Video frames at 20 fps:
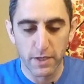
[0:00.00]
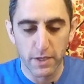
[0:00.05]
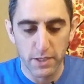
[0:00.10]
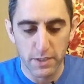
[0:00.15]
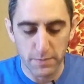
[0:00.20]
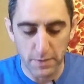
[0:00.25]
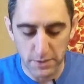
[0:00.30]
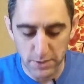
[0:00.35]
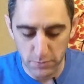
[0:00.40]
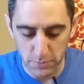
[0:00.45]

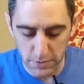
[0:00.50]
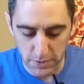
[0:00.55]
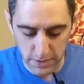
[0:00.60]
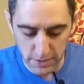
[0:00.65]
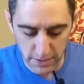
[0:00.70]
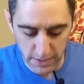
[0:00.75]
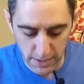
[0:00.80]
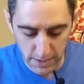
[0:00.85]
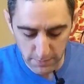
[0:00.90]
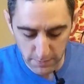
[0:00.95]
especially with the
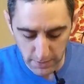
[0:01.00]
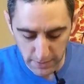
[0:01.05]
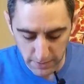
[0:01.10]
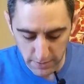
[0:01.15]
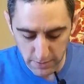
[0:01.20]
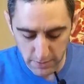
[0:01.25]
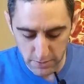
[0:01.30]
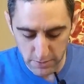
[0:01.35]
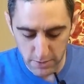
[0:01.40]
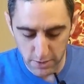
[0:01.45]
gi, but
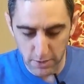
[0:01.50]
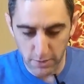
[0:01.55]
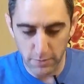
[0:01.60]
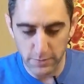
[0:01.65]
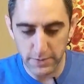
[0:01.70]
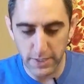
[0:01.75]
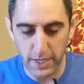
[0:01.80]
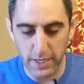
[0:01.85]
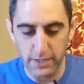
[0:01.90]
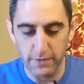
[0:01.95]
they're
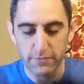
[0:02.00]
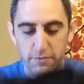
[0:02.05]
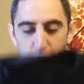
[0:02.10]
always handy for